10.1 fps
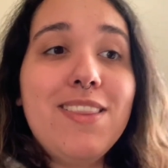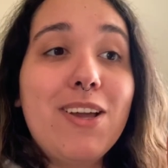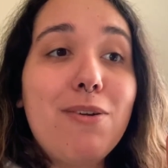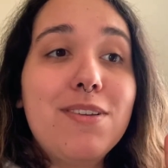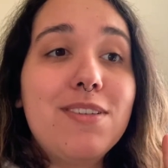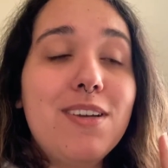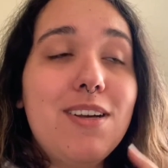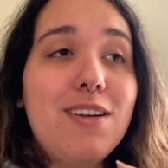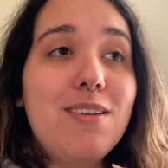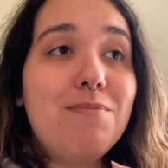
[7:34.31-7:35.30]
There is
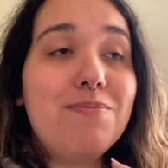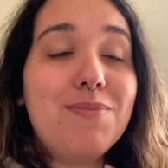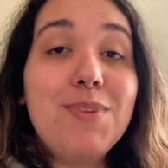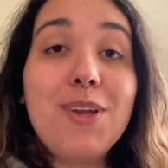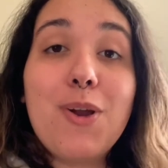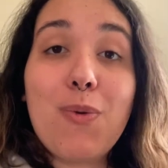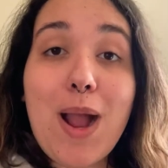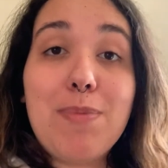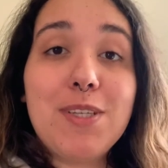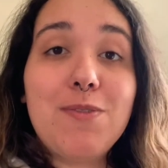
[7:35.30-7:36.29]
a crap ton of